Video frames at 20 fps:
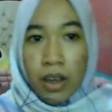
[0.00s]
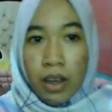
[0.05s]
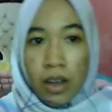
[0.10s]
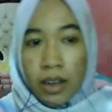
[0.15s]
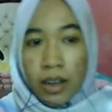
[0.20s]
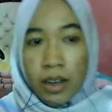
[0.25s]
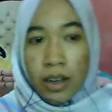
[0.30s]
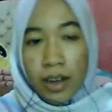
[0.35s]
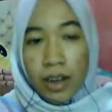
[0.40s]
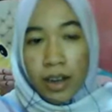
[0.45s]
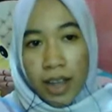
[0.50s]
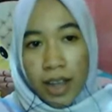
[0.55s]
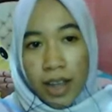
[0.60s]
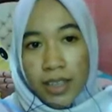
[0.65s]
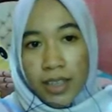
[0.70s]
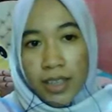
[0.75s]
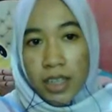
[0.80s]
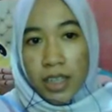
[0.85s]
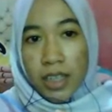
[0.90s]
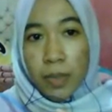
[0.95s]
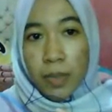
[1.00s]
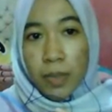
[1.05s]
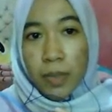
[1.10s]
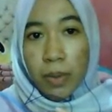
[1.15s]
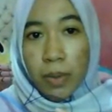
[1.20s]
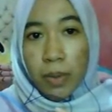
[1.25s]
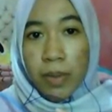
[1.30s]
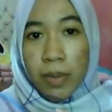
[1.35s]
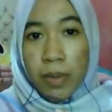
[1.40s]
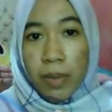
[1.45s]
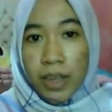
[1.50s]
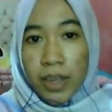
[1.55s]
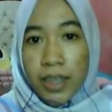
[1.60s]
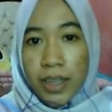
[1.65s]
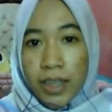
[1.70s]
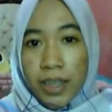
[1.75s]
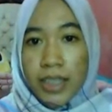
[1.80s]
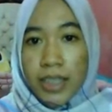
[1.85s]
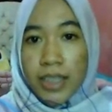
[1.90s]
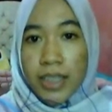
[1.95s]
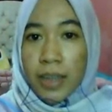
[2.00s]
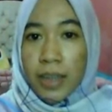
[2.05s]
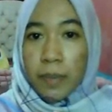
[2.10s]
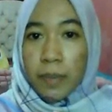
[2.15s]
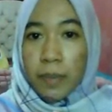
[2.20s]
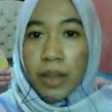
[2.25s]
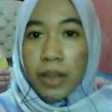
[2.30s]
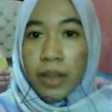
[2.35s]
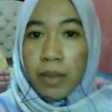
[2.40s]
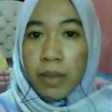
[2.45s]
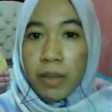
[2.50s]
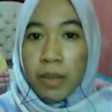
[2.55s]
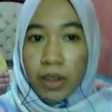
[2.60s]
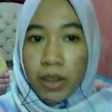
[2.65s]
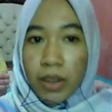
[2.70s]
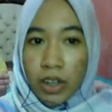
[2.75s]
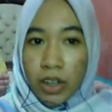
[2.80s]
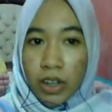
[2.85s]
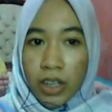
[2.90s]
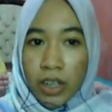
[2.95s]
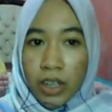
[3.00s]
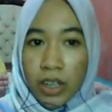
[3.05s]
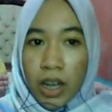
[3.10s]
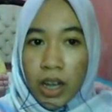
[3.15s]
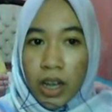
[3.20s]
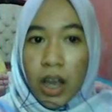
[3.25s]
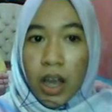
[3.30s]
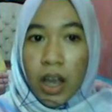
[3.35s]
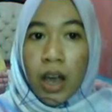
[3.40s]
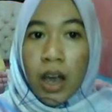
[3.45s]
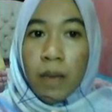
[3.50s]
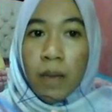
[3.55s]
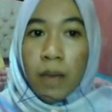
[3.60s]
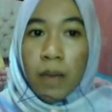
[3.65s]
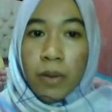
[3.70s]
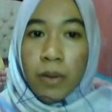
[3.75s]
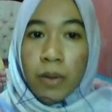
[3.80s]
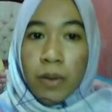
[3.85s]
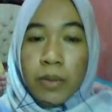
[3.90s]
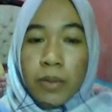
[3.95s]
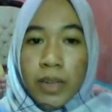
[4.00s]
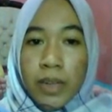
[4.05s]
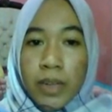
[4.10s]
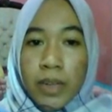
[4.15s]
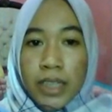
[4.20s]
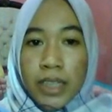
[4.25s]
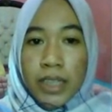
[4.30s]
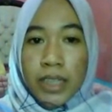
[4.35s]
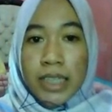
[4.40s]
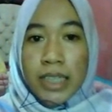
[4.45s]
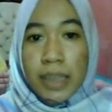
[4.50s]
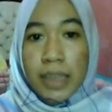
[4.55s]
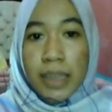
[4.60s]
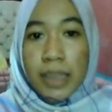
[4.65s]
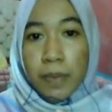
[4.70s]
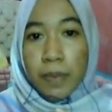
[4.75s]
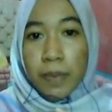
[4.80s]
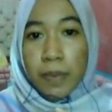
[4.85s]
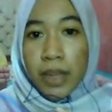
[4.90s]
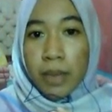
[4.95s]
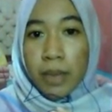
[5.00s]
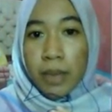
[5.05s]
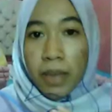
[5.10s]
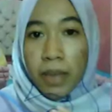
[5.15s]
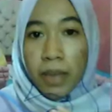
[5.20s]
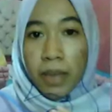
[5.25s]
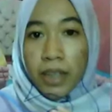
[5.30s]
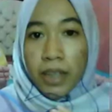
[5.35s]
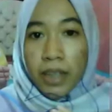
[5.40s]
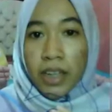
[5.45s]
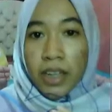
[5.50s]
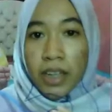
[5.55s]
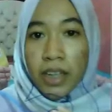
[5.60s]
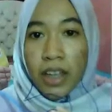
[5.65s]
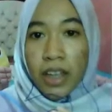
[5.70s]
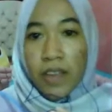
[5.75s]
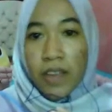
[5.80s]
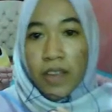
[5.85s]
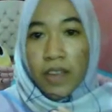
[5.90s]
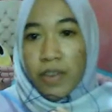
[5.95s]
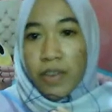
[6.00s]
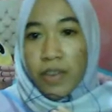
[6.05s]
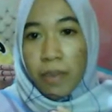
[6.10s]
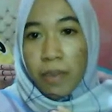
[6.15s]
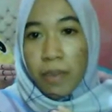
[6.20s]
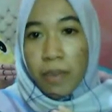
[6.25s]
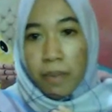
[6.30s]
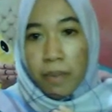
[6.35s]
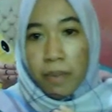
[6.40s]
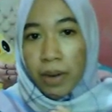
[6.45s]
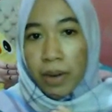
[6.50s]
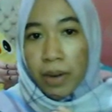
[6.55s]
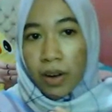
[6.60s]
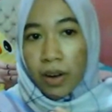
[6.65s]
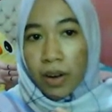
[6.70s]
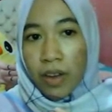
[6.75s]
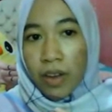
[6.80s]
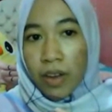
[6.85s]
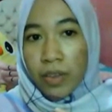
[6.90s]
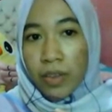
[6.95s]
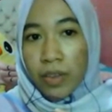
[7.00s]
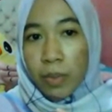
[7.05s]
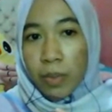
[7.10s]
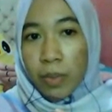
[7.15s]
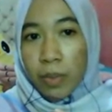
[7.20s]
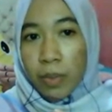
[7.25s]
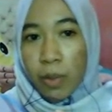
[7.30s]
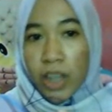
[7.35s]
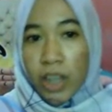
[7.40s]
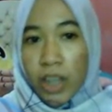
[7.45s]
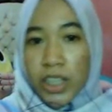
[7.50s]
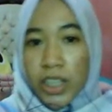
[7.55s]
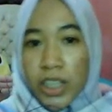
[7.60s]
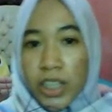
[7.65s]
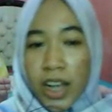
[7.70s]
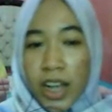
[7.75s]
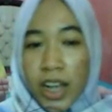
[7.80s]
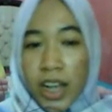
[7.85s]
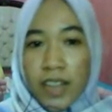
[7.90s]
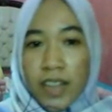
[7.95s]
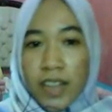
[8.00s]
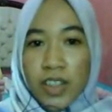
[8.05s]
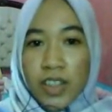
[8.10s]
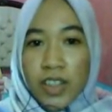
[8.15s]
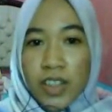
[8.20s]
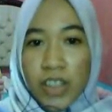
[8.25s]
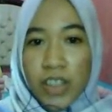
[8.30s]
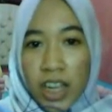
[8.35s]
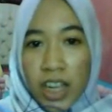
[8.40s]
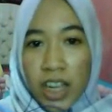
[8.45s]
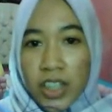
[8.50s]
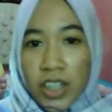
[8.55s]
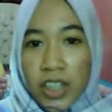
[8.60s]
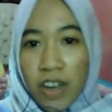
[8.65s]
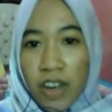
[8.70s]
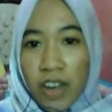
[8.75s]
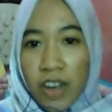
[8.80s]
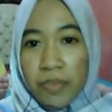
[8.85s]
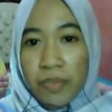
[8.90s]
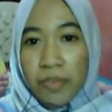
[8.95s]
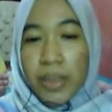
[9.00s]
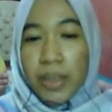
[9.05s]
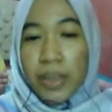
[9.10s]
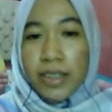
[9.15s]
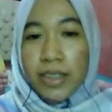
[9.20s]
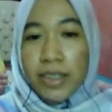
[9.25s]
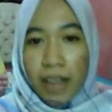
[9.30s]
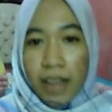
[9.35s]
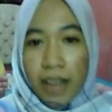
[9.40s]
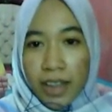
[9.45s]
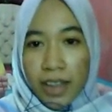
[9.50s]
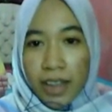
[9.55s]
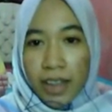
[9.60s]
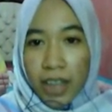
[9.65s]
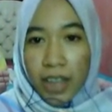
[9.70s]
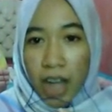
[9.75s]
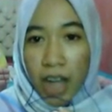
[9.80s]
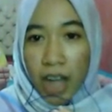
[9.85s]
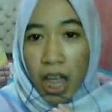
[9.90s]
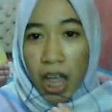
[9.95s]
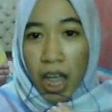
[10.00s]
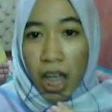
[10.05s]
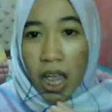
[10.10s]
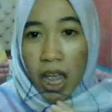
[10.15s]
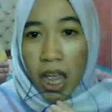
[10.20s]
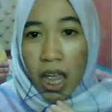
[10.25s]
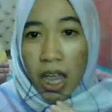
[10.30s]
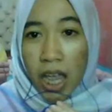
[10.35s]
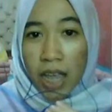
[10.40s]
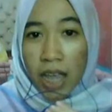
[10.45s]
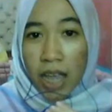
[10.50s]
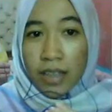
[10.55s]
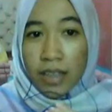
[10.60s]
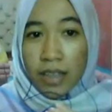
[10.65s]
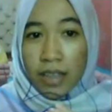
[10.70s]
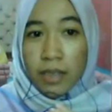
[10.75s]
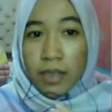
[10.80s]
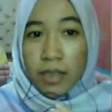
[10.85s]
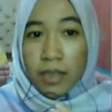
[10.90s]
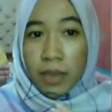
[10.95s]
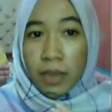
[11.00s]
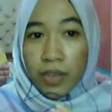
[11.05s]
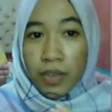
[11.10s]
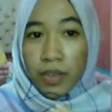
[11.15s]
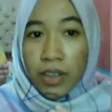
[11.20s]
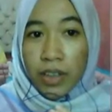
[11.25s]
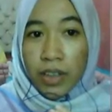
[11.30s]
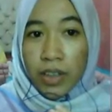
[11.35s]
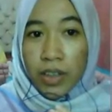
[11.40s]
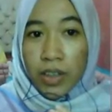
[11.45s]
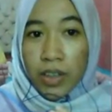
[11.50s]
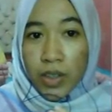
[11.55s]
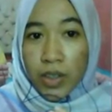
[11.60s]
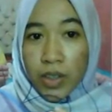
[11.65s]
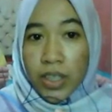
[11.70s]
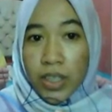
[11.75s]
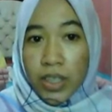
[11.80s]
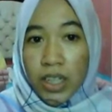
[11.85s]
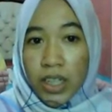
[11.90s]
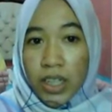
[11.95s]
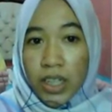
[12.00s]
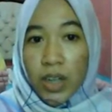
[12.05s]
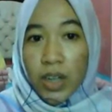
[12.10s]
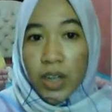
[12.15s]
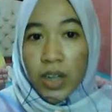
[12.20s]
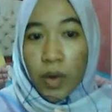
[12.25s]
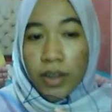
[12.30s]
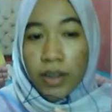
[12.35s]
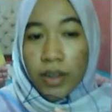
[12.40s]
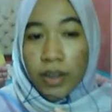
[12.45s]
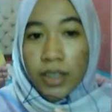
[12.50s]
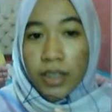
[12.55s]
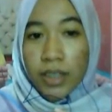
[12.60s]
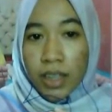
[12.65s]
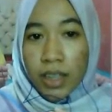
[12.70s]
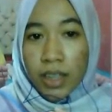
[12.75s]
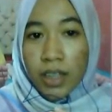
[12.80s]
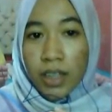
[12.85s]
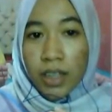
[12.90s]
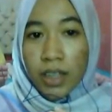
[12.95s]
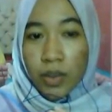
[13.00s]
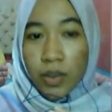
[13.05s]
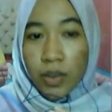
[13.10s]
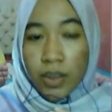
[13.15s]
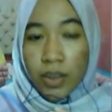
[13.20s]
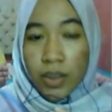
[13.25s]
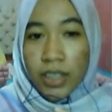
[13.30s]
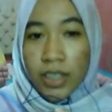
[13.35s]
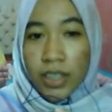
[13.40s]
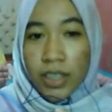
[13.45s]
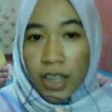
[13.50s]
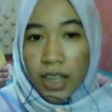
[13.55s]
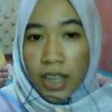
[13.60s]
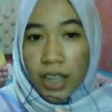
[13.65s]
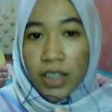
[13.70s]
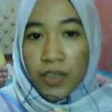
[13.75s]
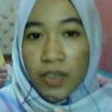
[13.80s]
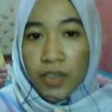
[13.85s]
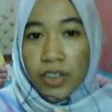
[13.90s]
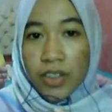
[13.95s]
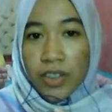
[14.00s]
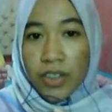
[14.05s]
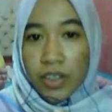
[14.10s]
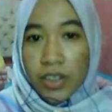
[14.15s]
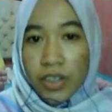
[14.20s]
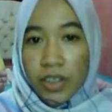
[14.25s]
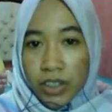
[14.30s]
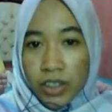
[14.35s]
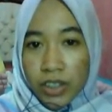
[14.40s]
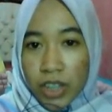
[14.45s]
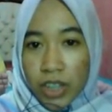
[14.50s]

The next is probability sampling method. Probability sampling means that every member of the population has a chance of being selected. It is mainly used in a quantitative research.